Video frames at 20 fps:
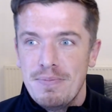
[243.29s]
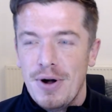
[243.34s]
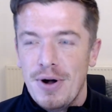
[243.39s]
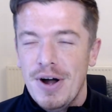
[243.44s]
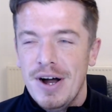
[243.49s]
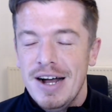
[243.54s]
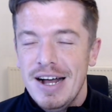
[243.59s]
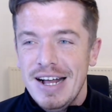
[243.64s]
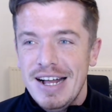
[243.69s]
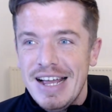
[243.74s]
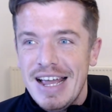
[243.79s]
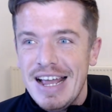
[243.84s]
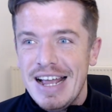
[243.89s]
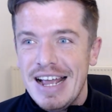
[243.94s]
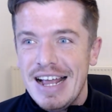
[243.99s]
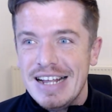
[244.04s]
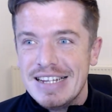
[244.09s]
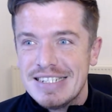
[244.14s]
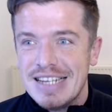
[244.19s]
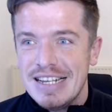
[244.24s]
But
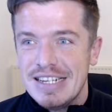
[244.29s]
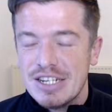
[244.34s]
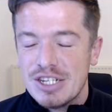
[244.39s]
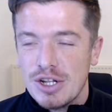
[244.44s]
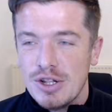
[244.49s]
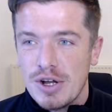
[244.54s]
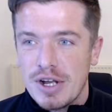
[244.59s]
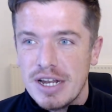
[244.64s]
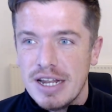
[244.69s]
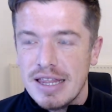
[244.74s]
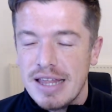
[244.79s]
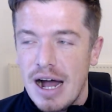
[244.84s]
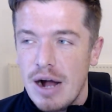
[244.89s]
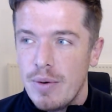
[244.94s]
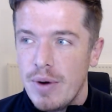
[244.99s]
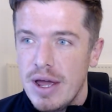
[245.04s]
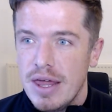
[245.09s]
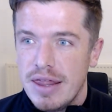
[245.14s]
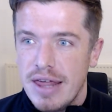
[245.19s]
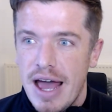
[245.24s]
it's easy to look at it
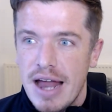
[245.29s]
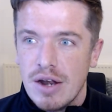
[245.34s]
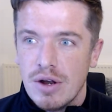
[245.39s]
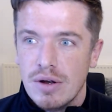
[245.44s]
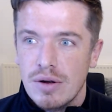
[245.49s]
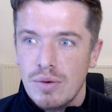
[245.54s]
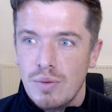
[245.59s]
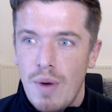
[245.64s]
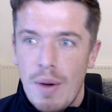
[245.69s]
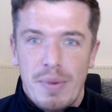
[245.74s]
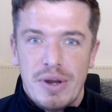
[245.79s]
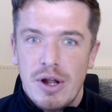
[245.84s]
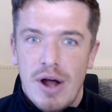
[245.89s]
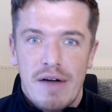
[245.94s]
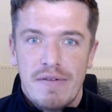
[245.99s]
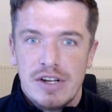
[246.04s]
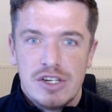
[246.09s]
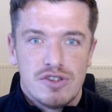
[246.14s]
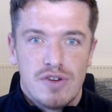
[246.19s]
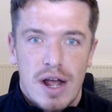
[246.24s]
that way then, when we
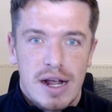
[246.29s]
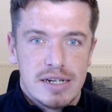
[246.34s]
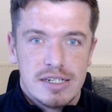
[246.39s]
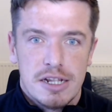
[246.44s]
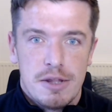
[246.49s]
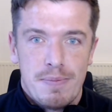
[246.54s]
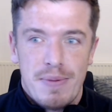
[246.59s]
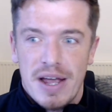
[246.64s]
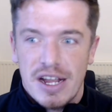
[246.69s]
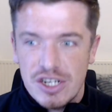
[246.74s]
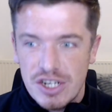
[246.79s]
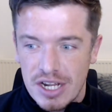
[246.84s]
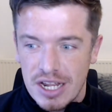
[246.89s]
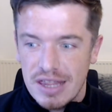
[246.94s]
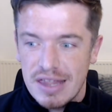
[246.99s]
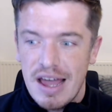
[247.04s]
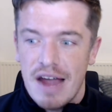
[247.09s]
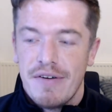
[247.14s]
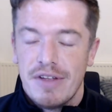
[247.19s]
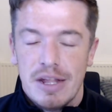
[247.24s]
don't have any strikers on the pitch
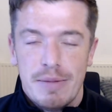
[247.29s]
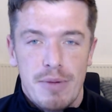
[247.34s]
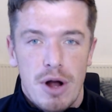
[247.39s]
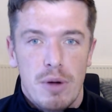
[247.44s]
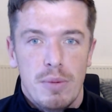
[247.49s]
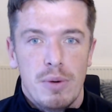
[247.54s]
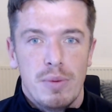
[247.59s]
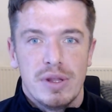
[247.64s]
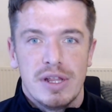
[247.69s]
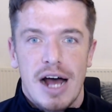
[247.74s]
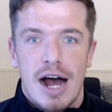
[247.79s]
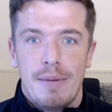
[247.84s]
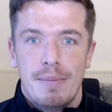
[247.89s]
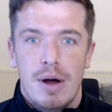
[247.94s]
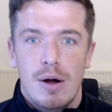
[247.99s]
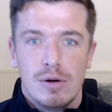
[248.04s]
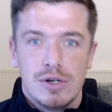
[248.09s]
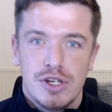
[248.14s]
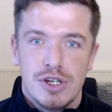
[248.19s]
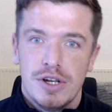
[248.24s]
and you're there in the moment with that
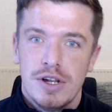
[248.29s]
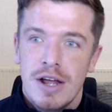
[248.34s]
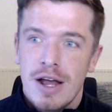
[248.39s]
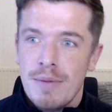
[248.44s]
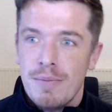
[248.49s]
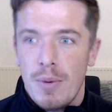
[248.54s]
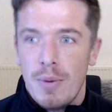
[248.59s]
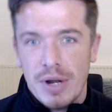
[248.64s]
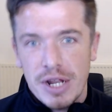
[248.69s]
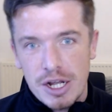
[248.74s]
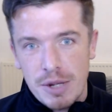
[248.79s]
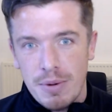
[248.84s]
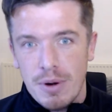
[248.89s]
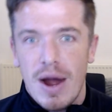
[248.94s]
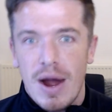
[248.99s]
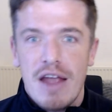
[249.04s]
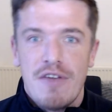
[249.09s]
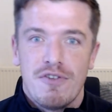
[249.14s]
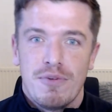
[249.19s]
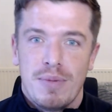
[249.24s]
emotion. But when you
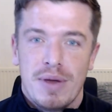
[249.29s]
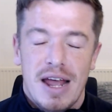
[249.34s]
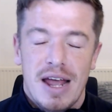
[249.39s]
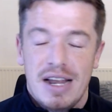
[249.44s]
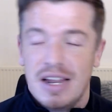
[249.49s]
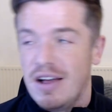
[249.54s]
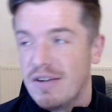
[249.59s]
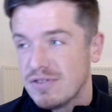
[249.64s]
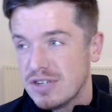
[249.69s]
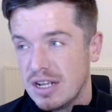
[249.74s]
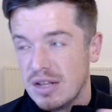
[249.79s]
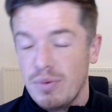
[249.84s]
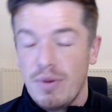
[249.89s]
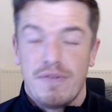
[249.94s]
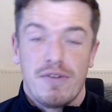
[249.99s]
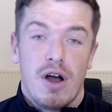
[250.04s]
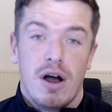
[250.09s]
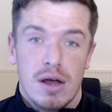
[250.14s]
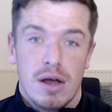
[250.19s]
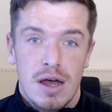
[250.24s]
come away from it, and obviously
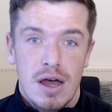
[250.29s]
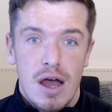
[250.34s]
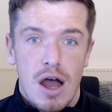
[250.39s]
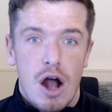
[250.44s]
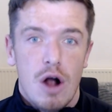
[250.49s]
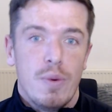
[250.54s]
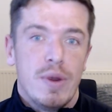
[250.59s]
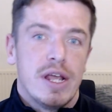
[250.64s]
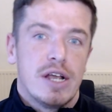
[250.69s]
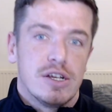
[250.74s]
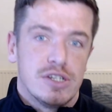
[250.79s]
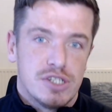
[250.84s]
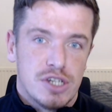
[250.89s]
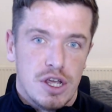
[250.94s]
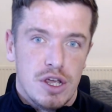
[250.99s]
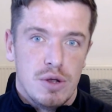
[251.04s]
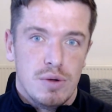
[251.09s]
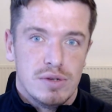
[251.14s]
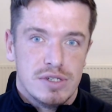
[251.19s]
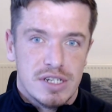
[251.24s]
we've got a week or
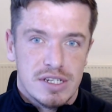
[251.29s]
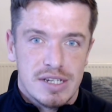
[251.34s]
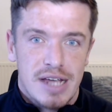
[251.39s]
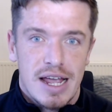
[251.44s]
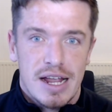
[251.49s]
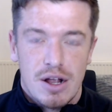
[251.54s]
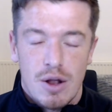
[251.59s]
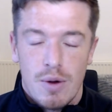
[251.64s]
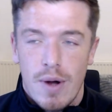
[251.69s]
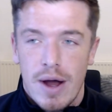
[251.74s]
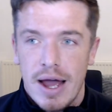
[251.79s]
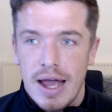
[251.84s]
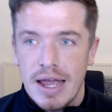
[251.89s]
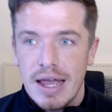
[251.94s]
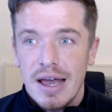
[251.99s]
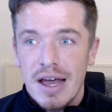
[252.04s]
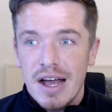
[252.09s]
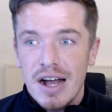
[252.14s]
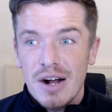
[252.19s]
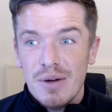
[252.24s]
two to take
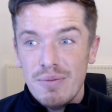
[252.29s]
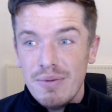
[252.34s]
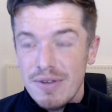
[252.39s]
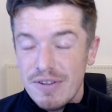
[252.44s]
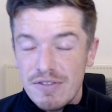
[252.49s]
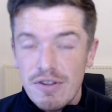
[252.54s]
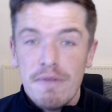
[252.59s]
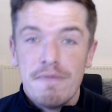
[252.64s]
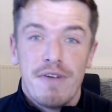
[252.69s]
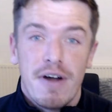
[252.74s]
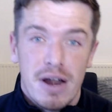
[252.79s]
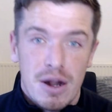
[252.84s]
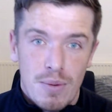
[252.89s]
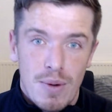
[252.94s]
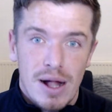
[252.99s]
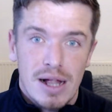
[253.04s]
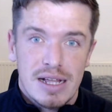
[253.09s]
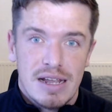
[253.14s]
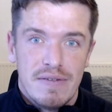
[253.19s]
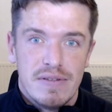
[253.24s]
away, we've done
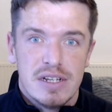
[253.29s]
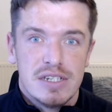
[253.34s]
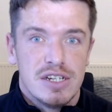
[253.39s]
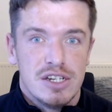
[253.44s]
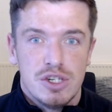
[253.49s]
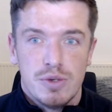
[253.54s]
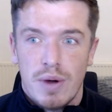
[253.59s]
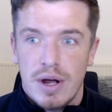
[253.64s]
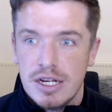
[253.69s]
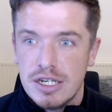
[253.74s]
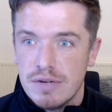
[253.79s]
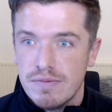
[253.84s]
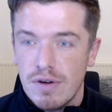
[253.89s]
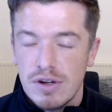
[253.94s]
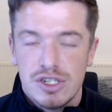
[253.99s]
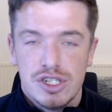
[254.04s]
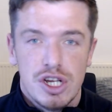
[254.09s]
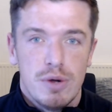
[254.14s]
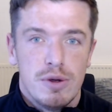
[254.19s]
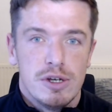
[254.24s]
very well given the
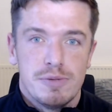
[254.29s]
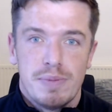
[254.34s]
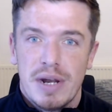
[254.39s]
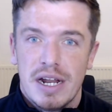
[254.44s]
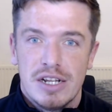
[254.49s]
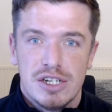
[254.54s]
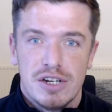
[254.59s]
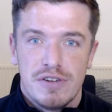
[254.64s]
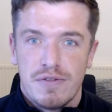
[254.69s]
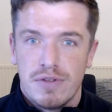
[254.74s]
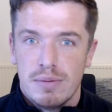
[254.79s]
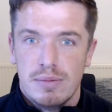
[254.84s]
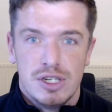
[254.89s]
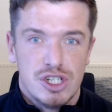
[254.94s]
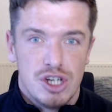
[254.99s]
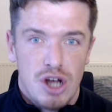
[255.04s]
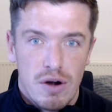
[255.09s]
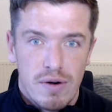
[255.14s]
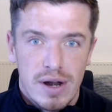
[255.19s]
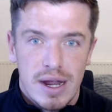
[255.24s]
situation. Well, Stewart has been injured for the
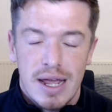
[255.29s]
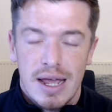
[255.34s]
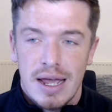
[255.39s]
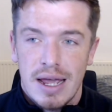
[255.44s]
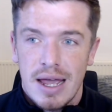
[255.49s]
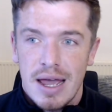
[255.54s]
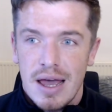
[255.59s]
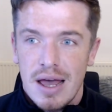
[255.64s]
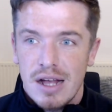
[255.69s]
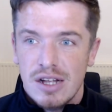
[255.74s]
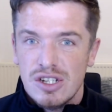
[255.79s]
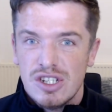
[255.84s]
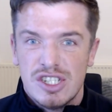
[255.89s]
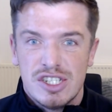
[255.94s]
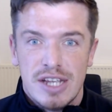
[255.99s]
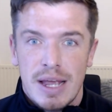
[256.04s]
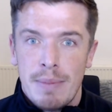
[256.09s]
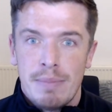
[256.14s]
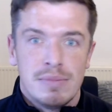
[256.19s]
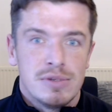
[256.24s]
majority.
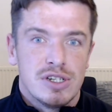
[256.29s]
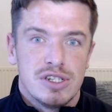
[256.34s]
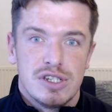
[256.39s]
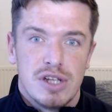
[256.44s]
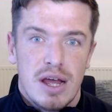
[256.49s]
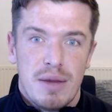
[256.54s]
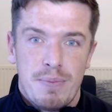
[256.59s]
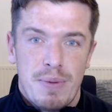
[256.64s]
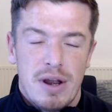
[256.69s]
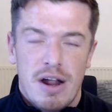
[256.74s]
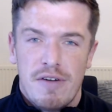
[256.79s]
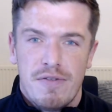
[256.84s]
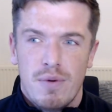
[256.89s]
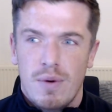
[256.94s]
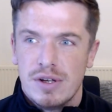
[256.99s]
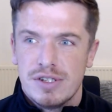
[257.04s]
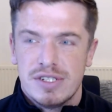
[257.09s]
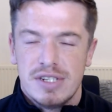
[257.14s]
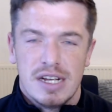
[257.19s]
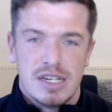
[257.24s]
Sims has been
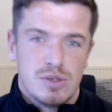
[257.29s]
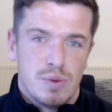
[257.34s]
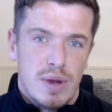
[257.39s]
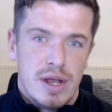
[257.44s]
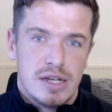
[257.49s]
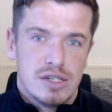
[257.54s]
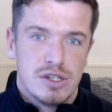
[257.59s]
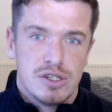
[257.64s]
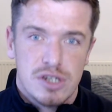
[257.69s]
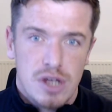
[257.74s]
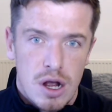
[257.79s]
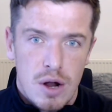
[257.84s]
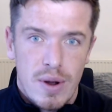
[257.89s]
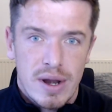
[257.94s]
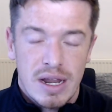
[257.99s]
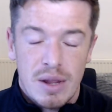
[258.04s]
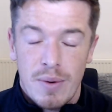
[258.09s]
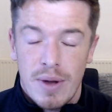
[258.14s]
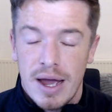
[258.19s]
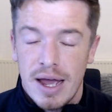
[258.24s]
off for, 6 weeks or
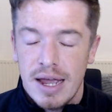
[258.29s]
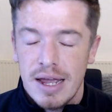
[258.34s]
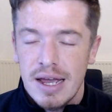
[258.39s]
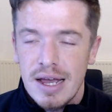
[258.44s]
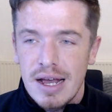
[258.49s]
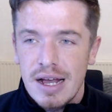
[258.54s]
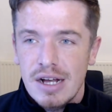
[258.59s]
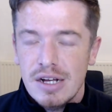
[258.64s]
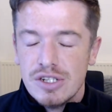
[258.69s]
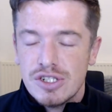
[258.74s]
so anyway.